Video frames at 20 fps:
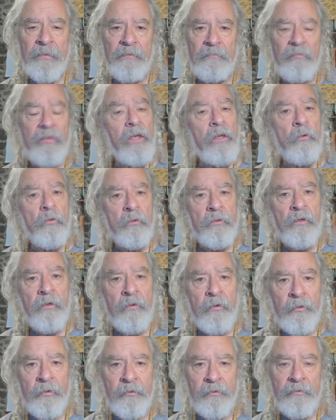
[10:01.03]
They could
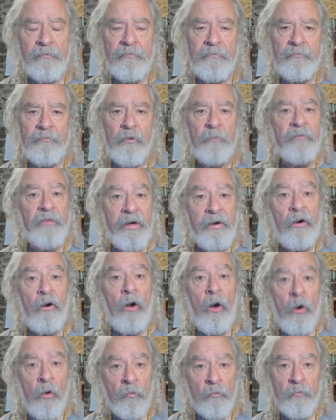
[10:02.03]
learn from their
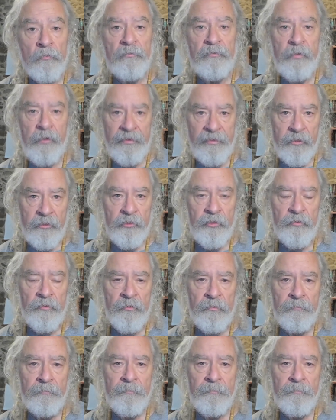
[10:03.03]
own tradition.